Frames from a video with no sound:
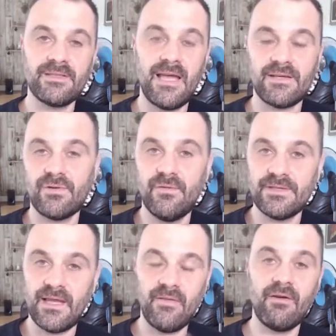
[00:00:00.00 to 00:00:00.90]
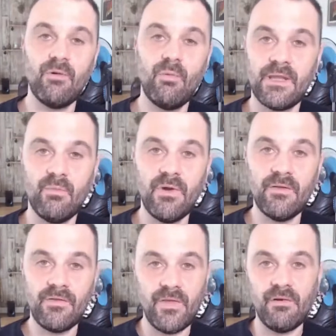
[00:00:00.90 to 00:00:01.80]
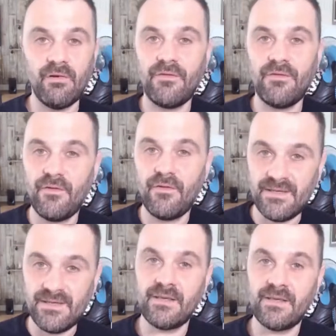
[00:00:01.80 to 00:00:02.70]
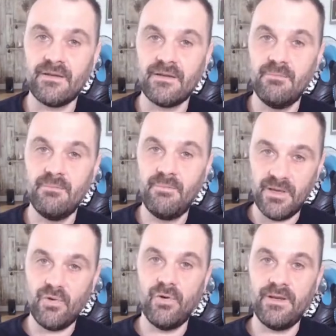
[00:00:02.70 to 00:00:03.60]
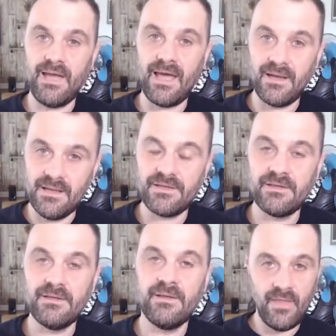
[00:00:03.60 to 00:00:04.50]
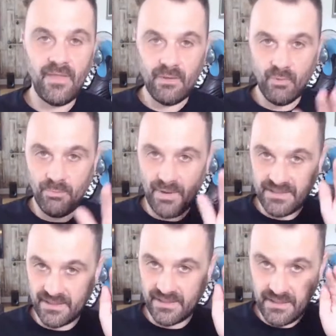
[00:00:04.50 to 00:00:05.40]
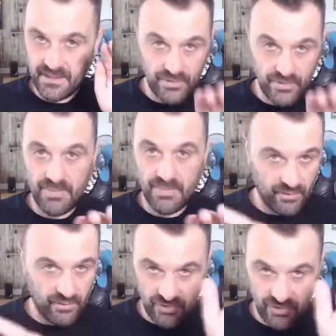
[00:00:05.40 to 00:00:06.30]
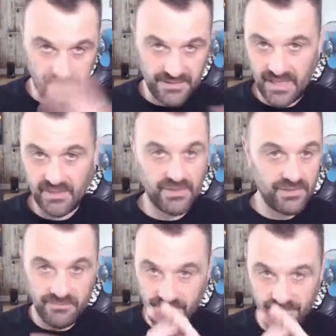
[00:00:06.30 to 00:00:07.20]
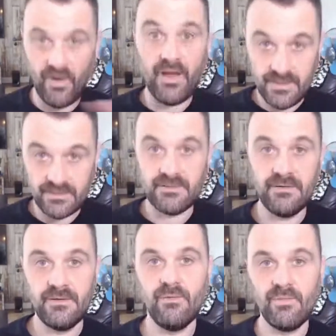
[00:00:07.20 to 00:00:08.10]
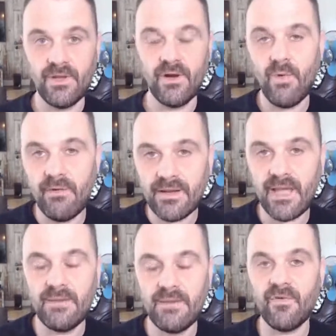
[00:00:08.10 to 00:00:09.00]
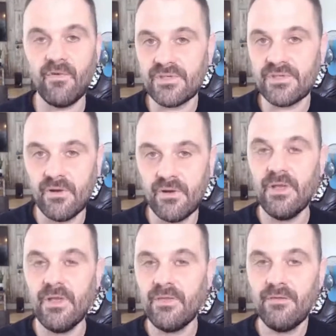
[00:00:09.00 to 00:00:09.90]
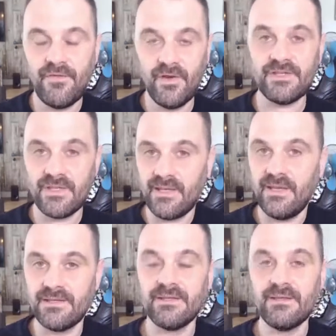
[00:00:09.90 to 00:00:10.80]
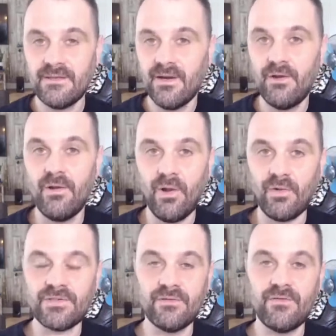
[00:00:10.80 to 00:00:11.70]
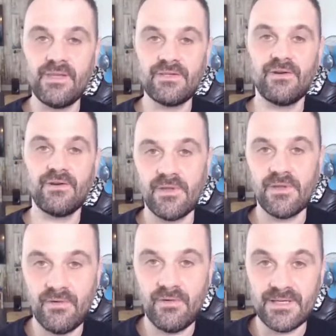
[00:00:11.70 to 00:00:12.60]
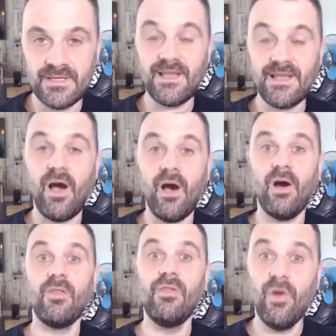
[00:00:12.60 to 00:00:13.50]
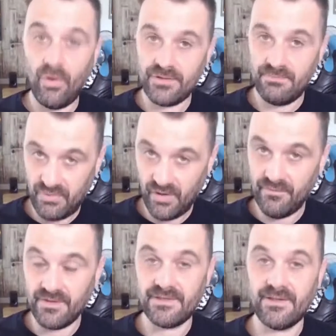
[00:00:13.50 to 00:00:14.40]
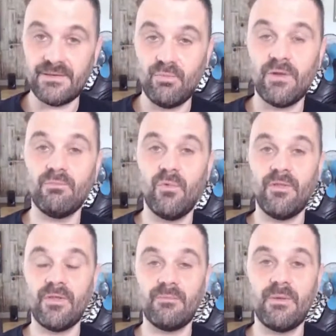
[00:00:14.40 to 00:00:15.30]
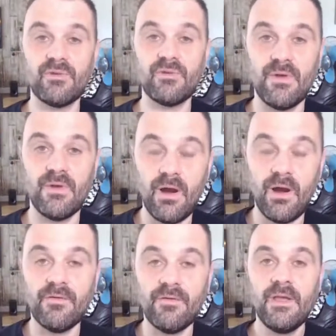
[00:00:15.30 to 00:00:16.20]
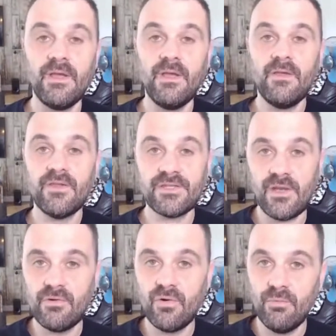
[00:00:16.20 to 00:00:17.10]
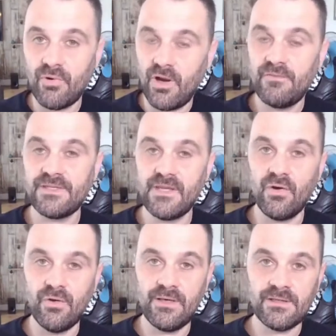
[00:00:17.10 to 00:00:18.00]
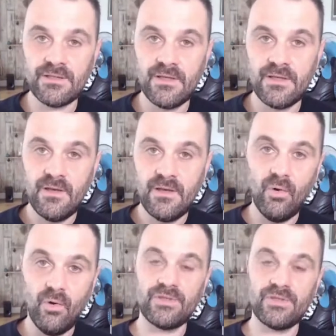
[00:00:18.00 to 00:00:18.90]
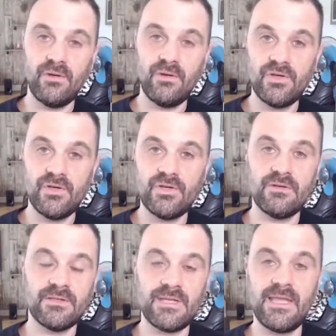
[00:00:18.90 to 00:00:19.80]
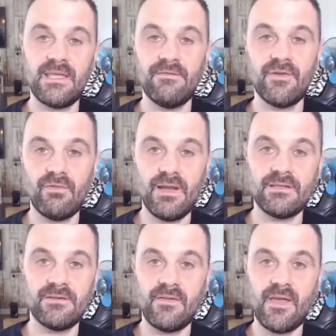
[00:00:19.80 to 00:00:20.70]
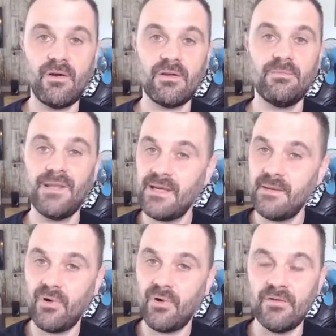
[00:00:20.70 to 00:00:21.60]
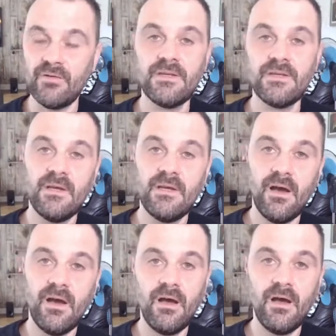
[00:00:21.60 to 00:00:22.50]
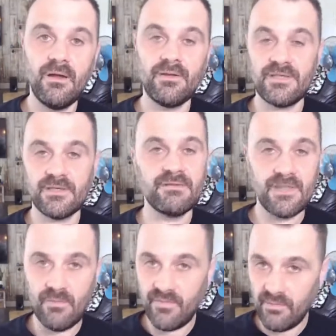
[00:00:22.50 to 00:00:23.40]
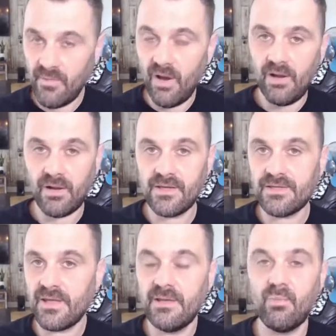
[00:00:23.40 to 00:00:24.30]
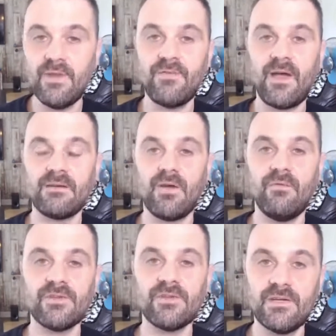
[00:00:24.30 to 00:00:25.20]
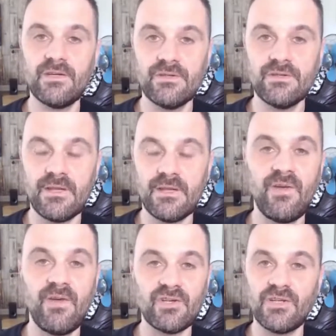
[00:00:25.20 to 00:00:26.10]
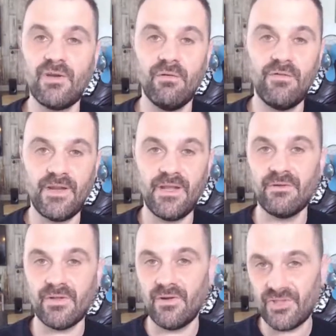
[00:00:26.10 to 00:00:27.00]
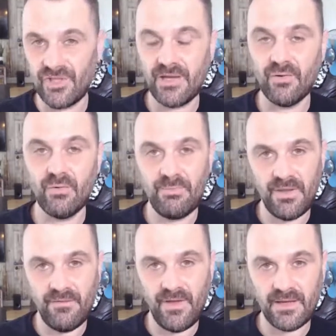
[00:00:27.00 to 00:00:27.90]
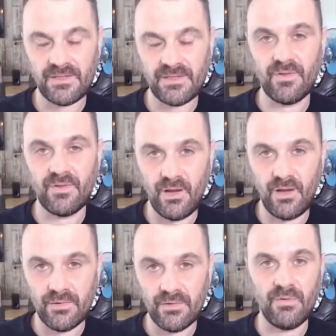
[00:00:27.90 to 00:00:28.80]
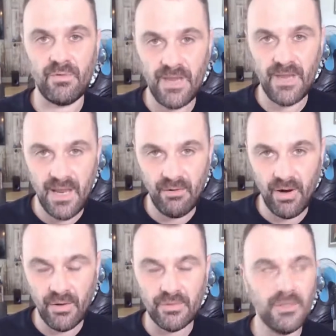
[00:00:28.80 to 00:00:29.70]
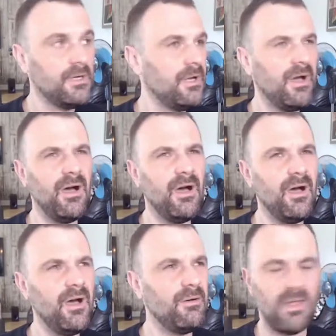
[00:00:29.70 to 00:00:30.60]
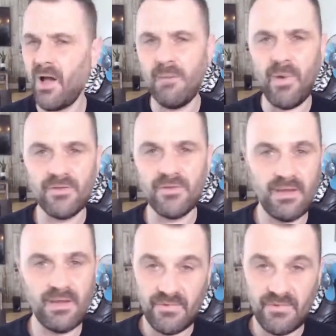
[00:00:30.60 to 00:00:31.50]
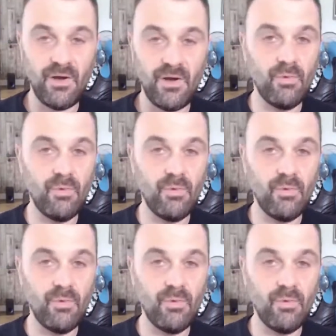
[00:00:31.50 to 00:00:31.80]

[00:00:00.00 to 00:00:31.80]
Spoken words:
tax office out there are working with that are a forensic Bitcoin analyst, and they will basically look at Bitcoin transactions and find where it came from. So the first thing is, lots of these cryptocurrencies are not private. So that's one thing people should be aware of. Yeah, the so-called privacy coins, also, you shouldn't take it for granted that they are completely private. So some of them are, like you say, and we've had conversations, and we've actually got videos on our channel with PivX, with Cloak, with Monero, a bunch. There's